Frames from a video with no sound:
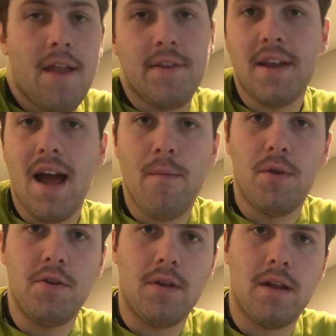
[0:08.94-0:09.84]
kind of the time
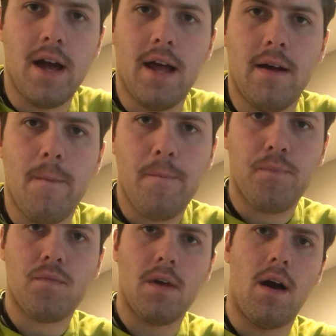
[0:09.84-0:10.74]
when you can kind of
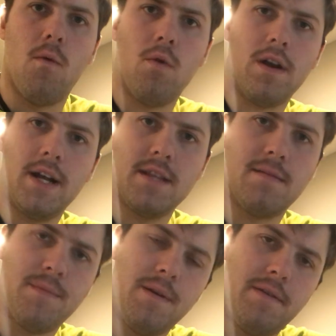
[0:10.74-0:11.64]
uh, work on
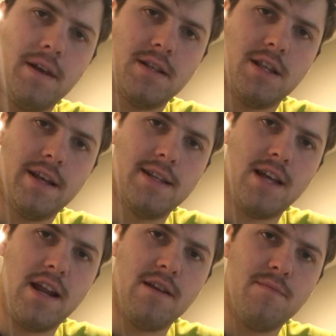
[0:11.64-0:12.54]
some of the things on the
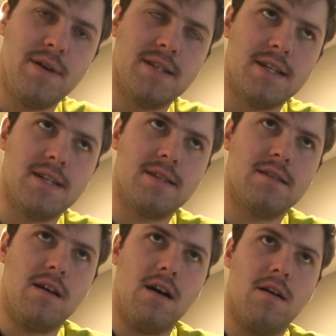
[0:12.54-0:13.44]
inside of your
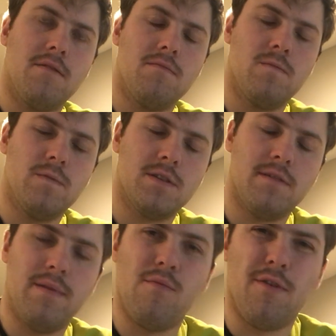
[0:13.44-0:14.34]
business. Uh, there's a
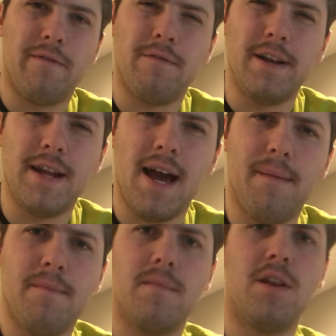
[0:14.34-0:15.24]
little bit more free
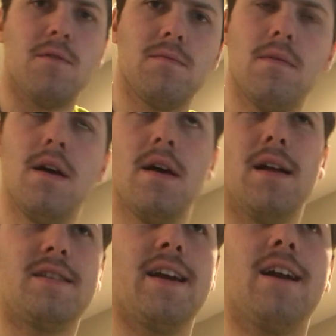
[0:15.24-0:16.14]
time, you know,
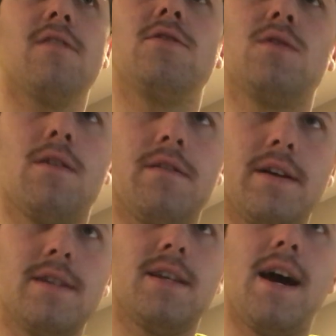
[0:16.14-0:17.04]
take care of the sort of
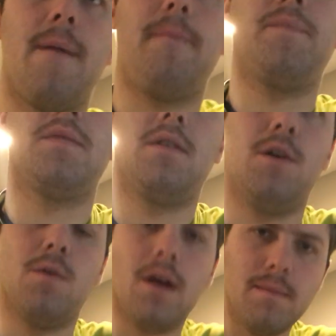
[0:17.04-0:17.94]
things that,
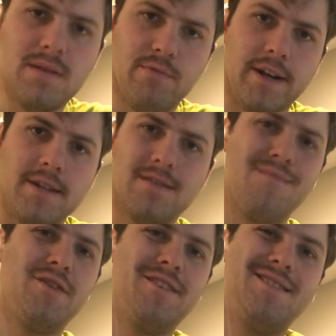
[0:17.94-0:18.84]
you know, come spring and
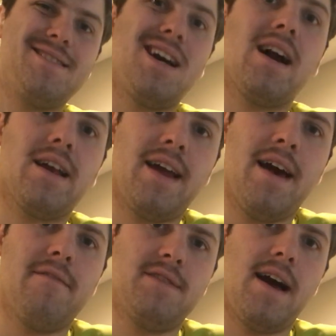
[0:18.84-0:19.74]
summer you're just not going to
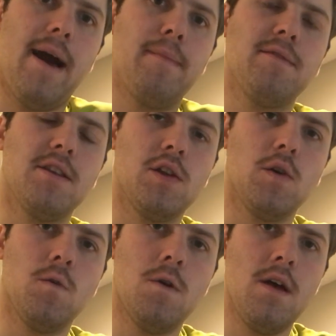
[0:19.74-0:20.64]
have time to
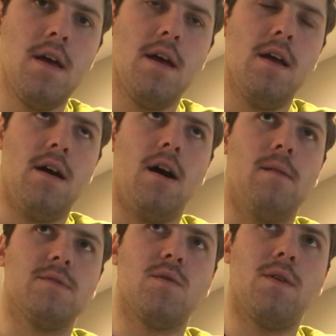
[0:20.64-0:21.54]
do.
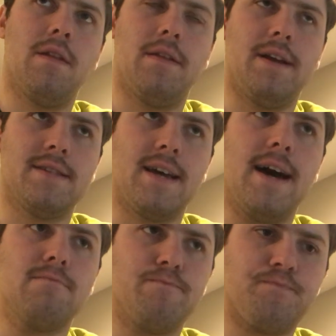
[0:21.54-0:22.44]
Um, so one of the things
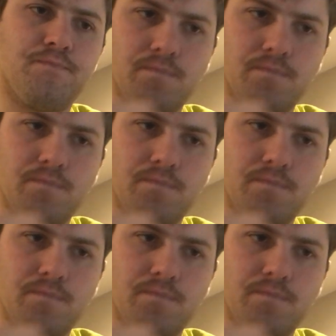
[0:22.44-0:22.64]
that